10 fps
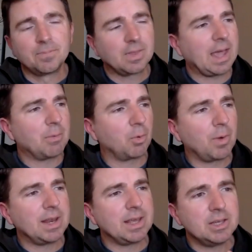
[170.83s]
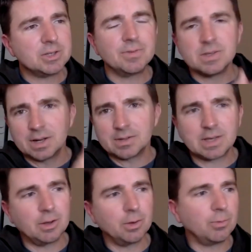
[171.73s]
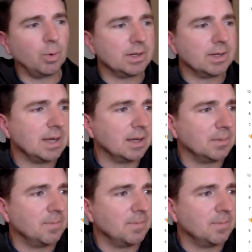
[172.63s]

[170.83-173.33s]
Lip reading: And we're rating each of these on a scale of 1 to 10.